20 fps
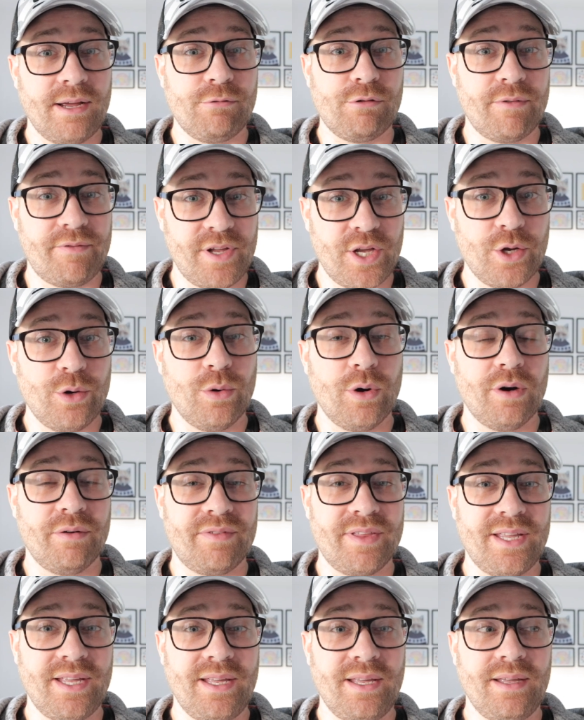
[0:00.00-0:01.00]
review
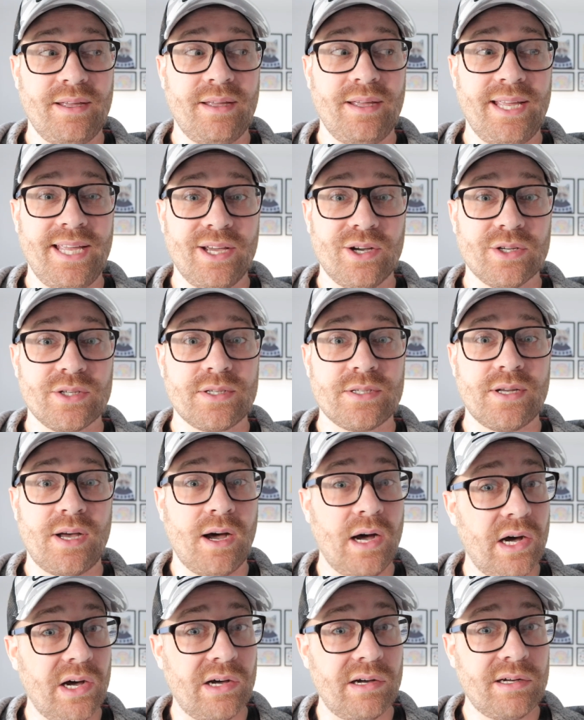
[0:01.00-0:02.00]
of the EOS
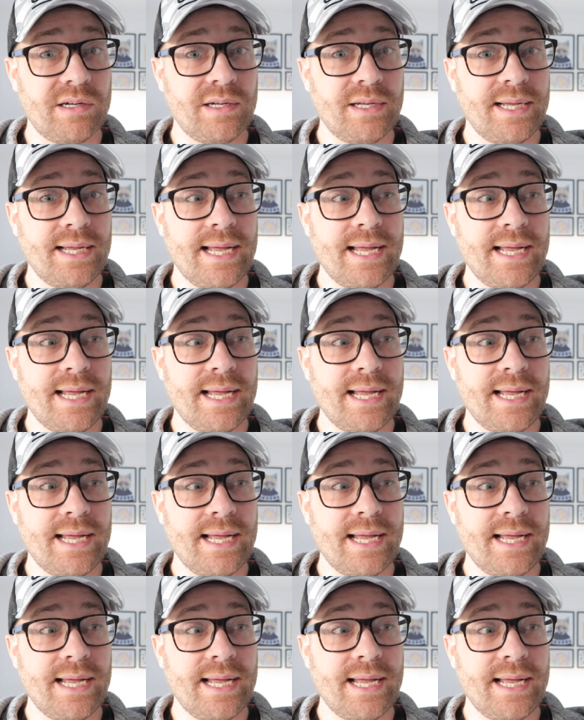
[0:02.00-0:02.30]
R,